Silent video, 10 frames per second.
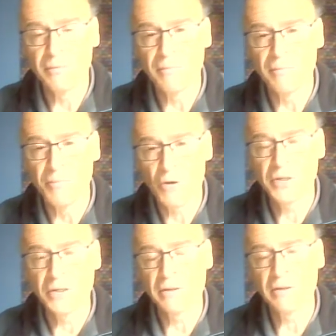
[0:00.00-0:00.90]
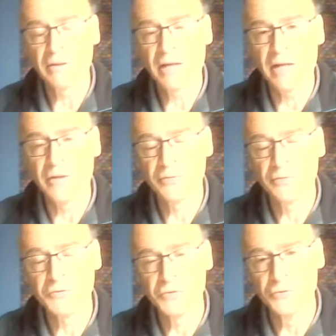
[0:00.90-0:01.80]
blocking entry
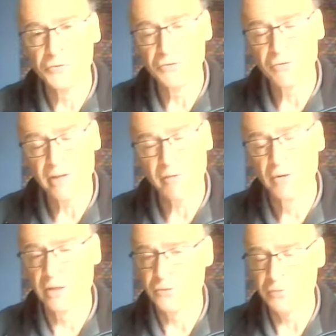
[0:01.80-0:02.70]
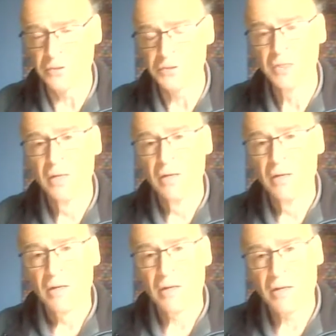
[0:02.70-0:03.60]
of Jews into their own countries,
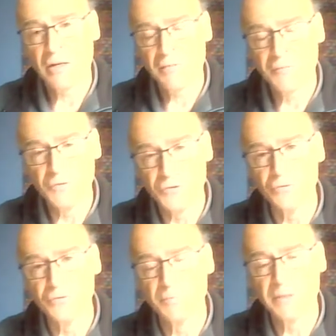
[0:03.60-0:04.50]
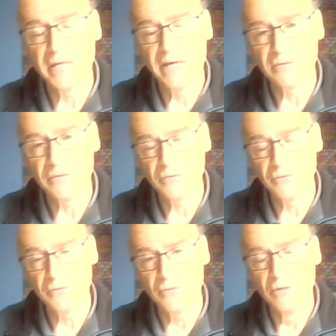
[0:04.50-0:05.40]
Jews began
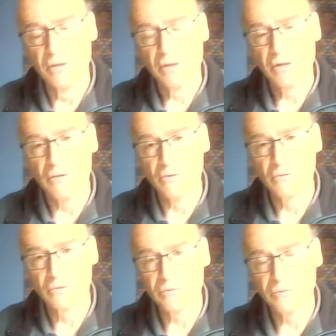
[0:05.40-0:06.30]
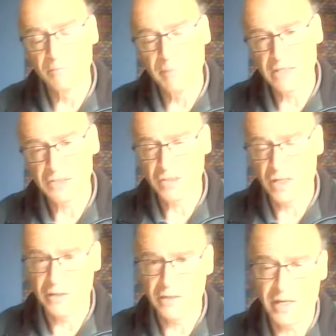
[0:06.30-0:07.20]
to look to
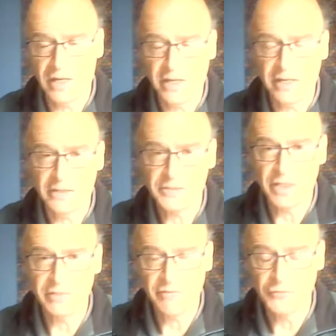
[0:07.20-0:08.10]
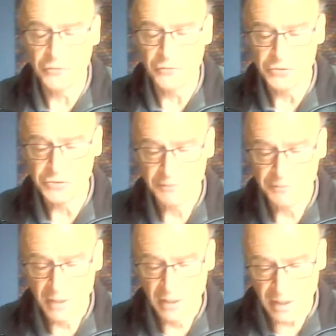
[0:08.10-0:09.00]
Palestine as a refuge.
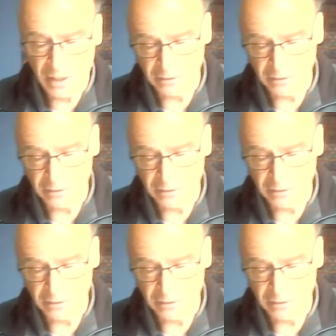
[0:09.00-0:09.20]
And in